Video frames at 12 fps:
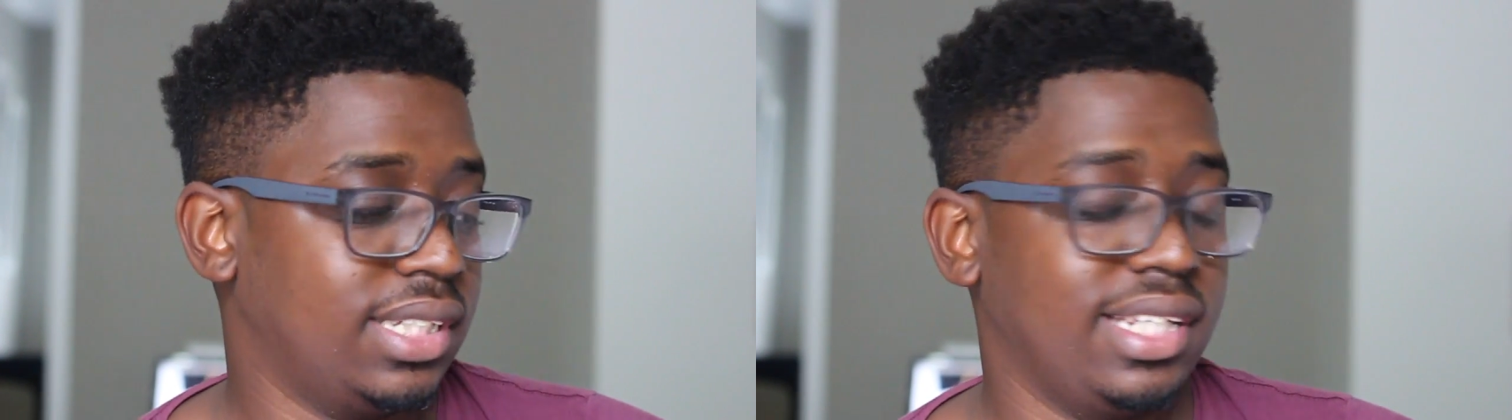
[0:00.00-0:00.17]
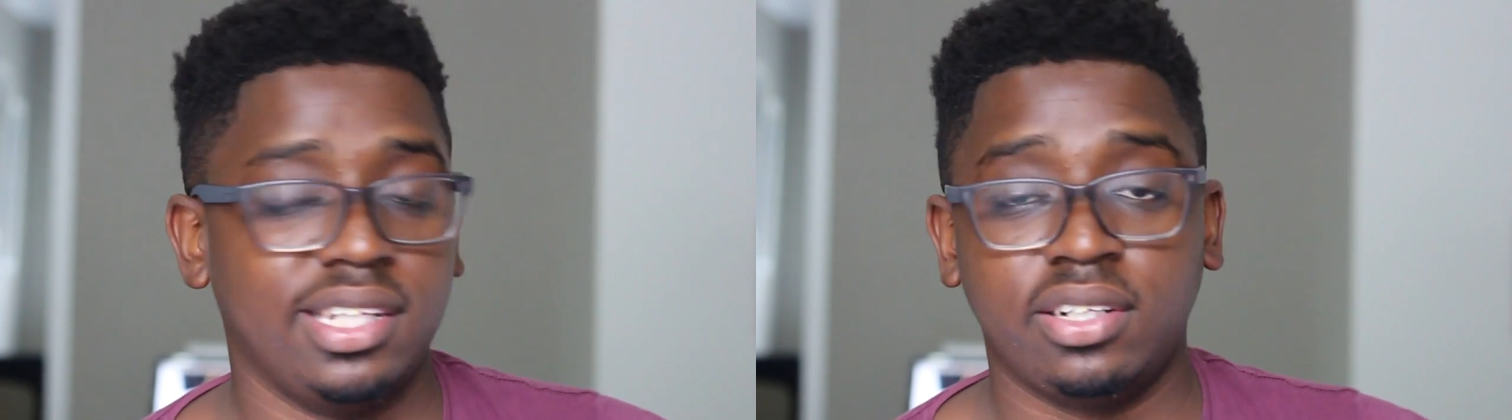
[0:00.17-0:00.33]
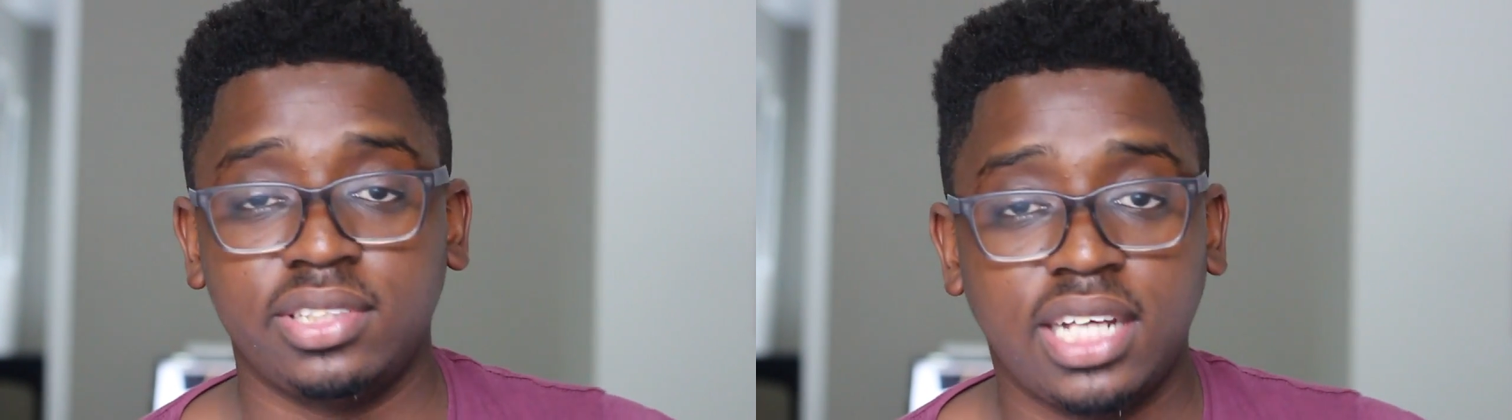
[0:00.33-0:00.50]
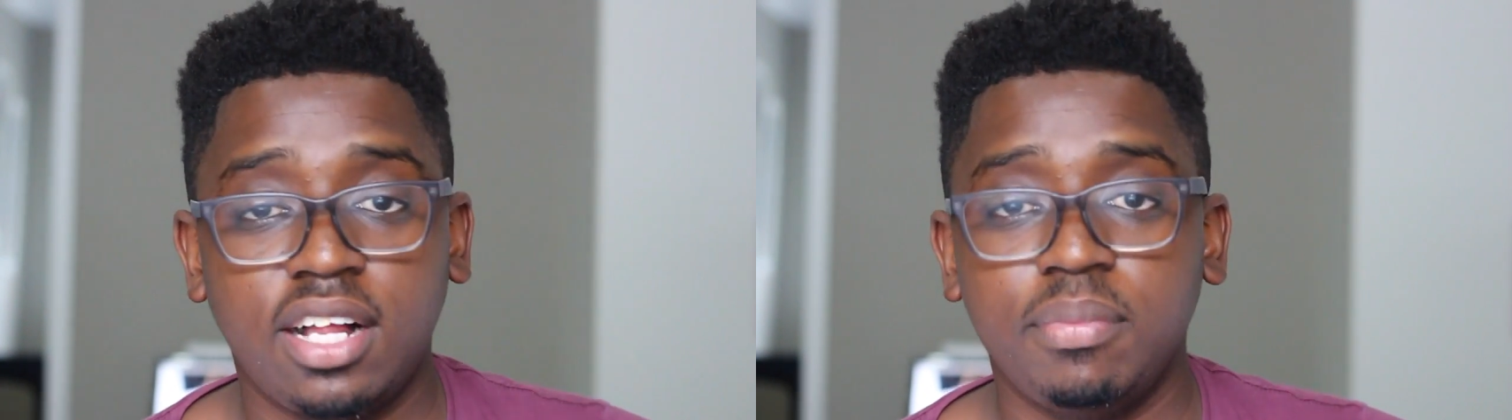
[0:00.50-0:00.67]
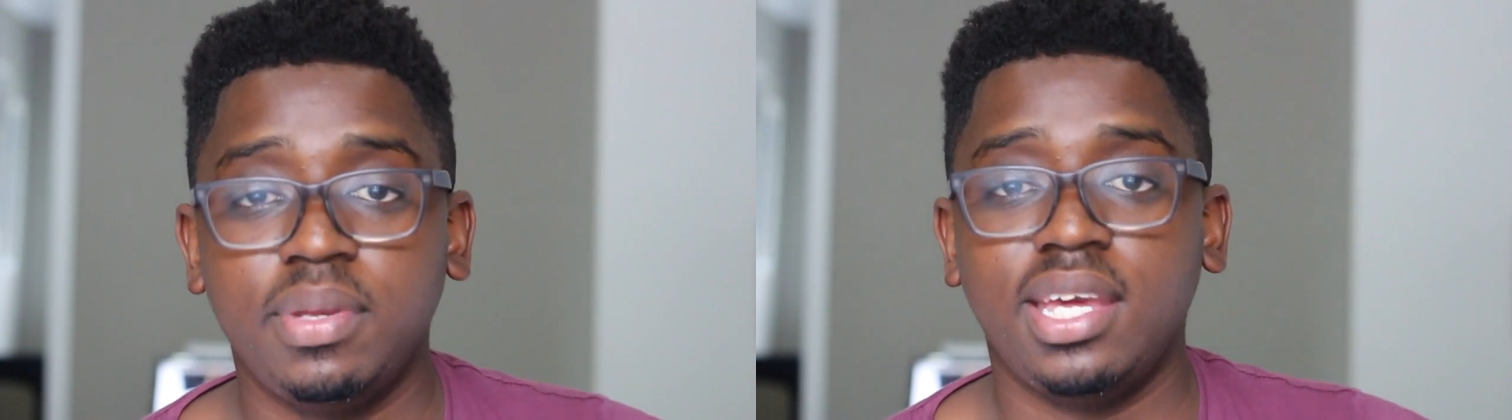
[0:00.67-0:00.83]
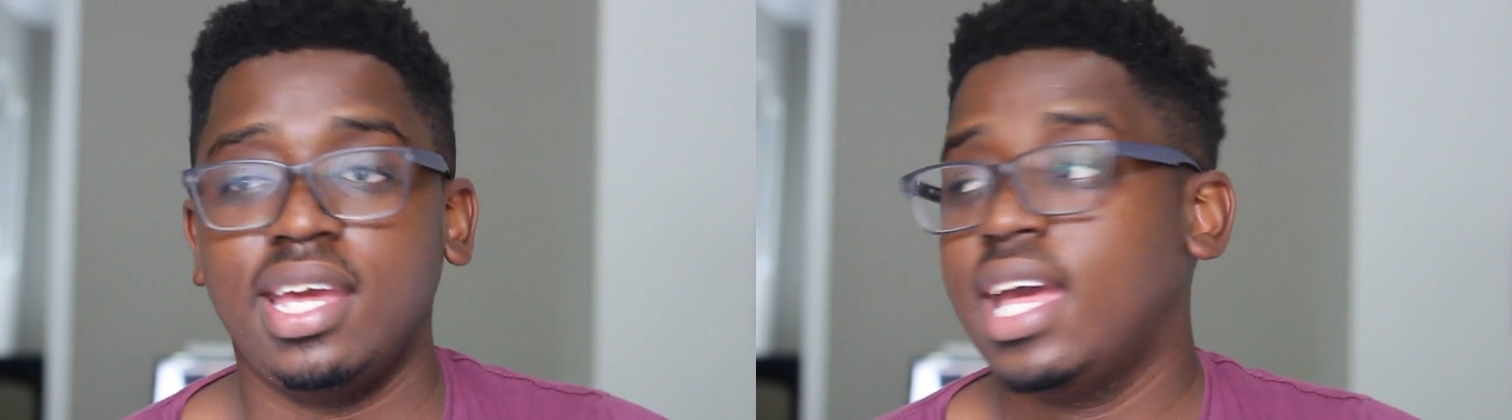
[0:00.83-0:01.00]
And then they'll tell
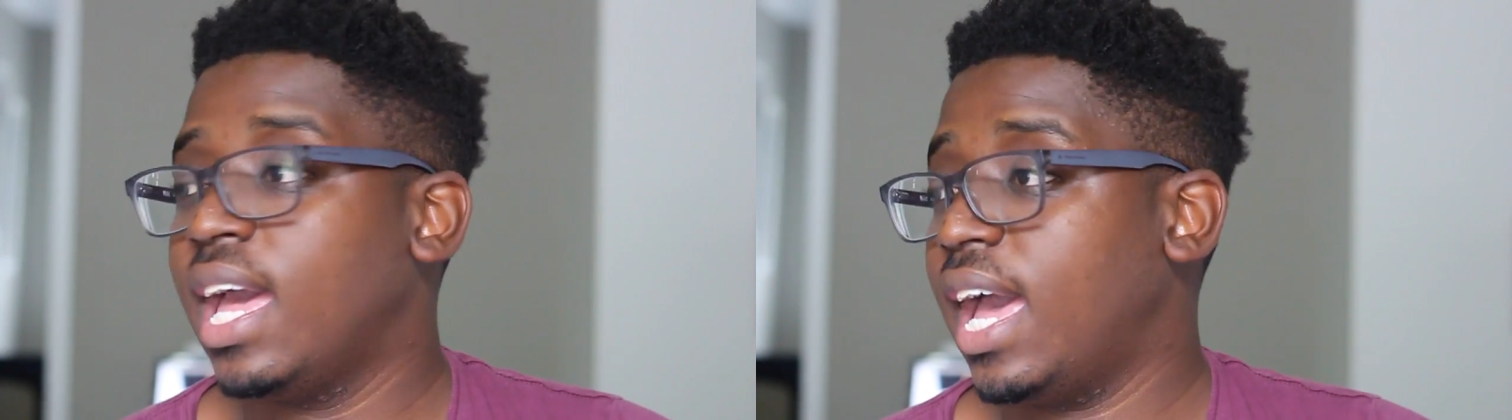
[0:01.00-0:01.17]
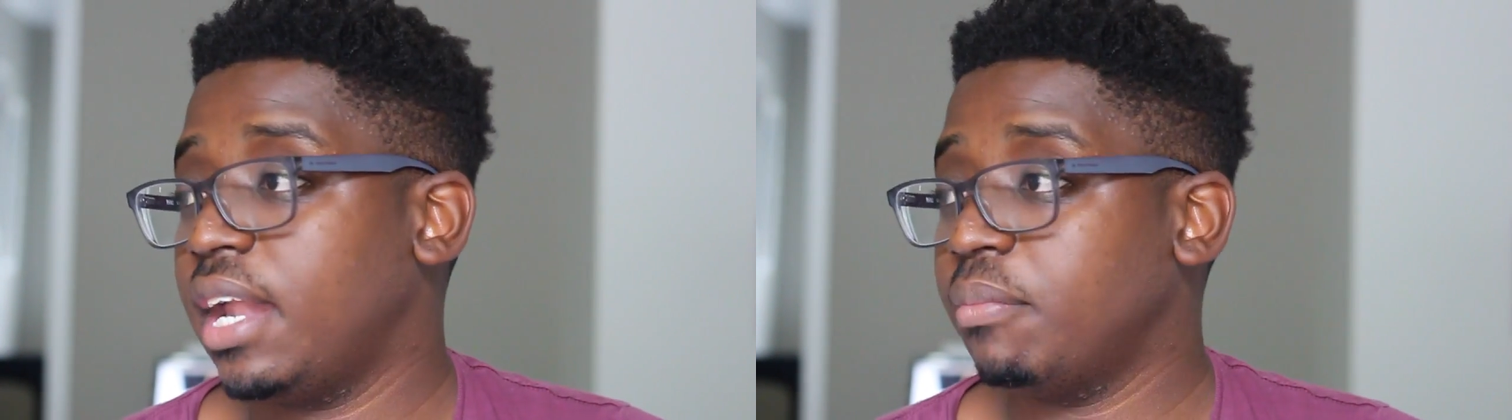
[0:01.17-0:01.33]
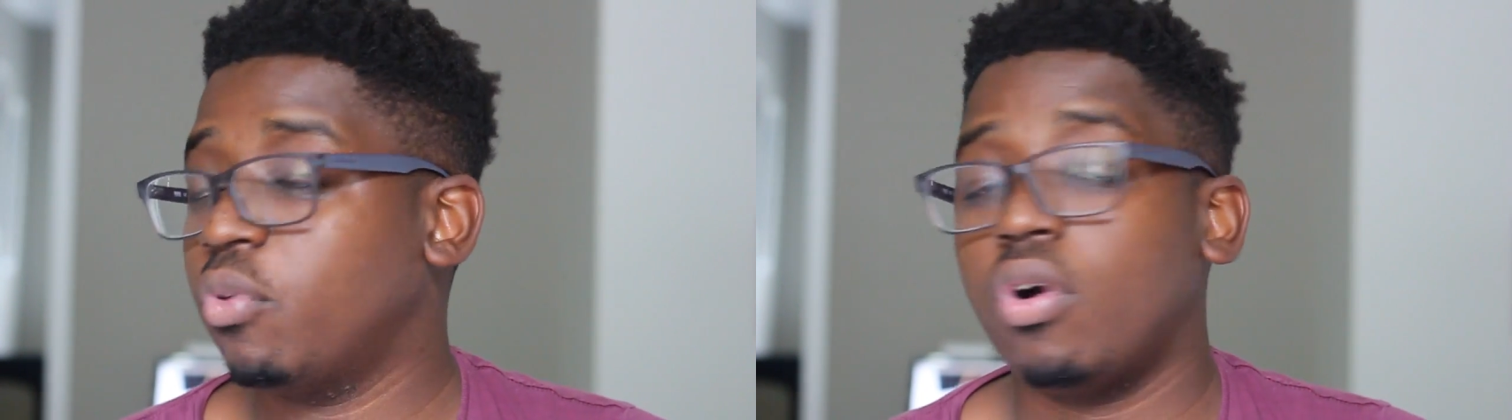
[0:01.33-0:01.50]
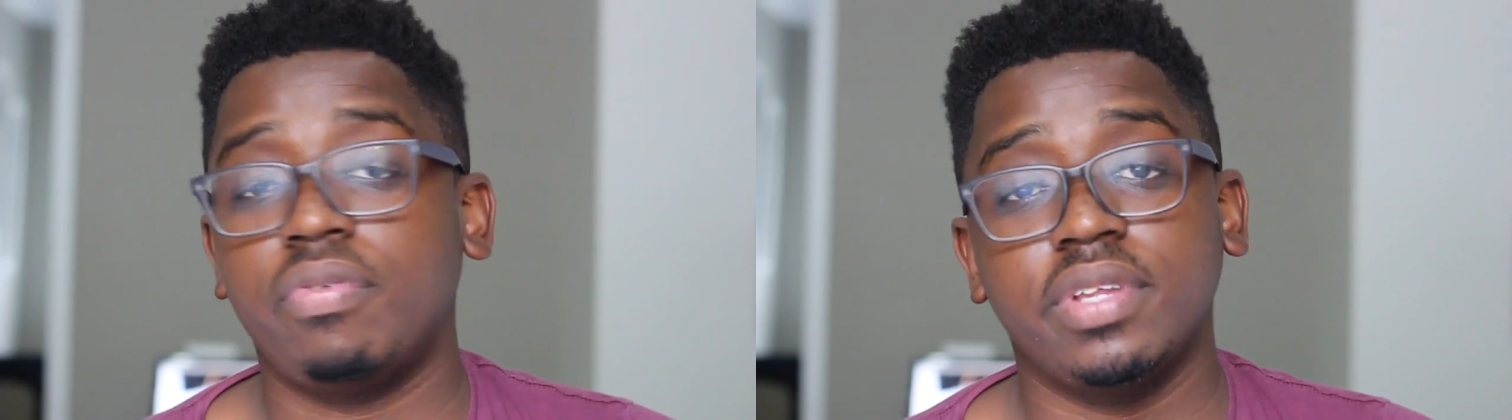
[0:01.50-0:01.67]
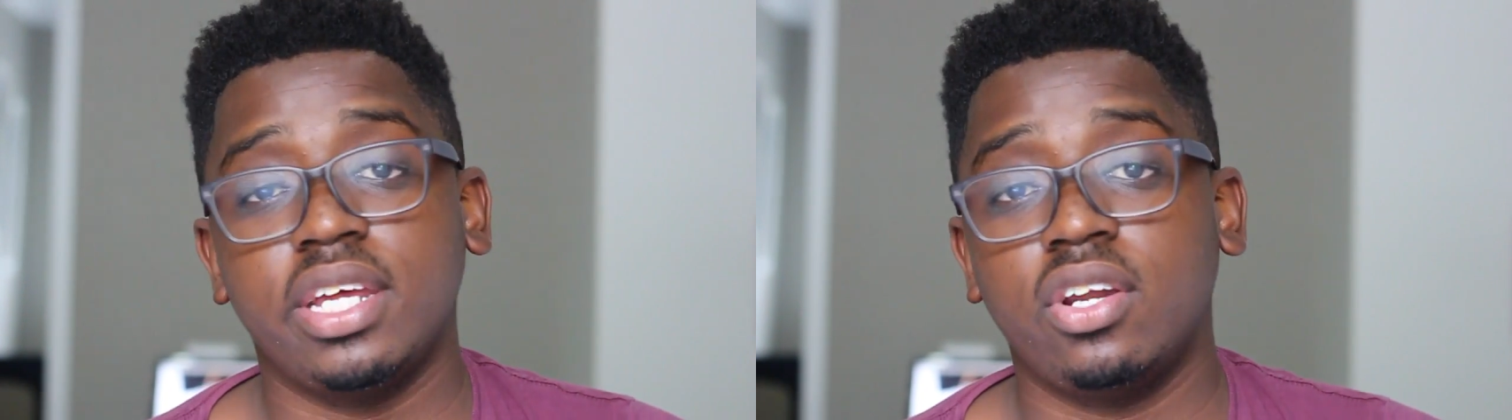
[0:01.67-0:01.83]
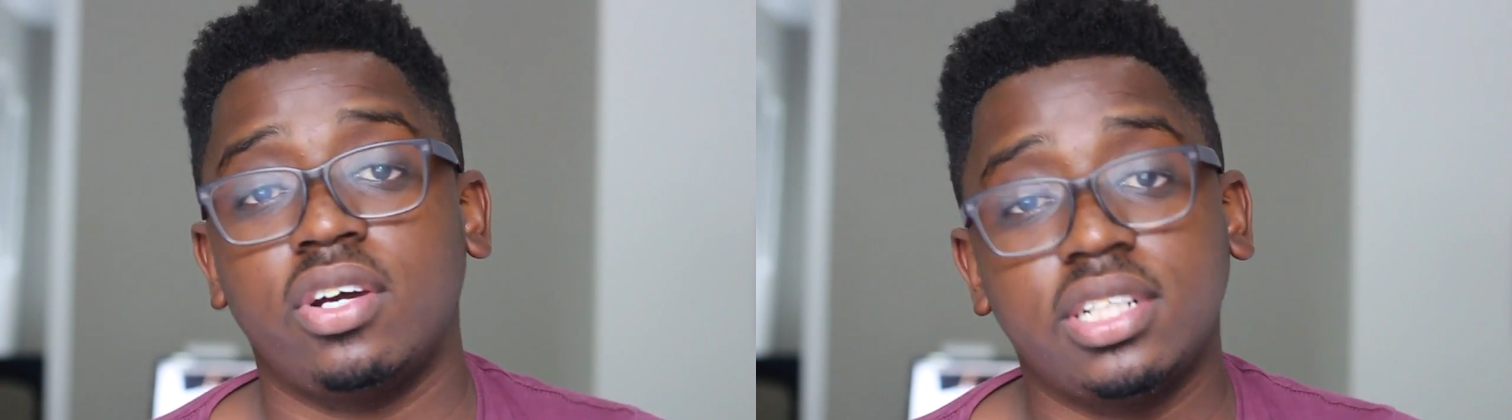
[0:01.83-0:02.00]
me, and more
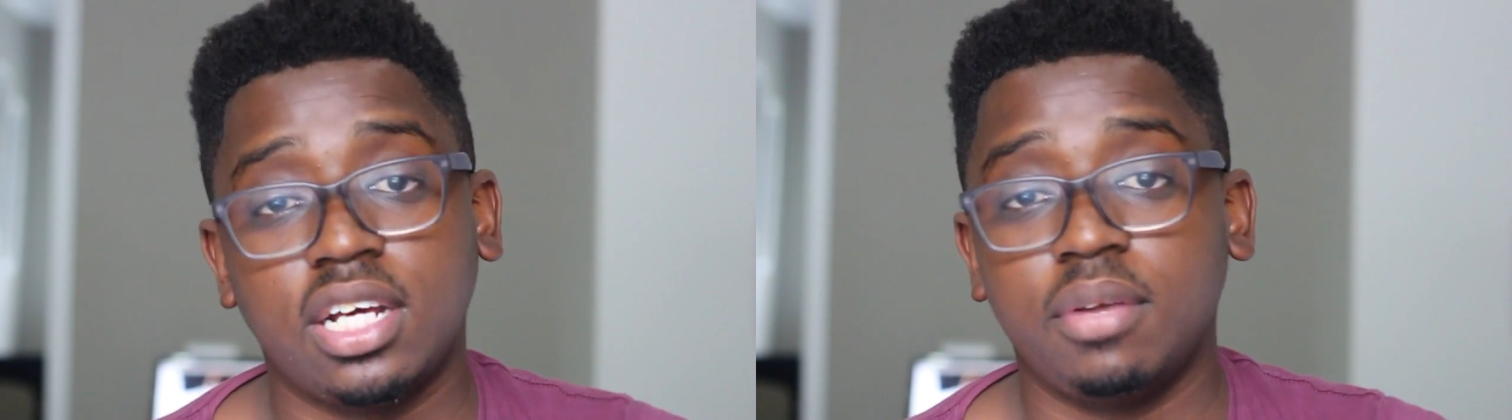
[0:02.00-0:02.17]
often than not,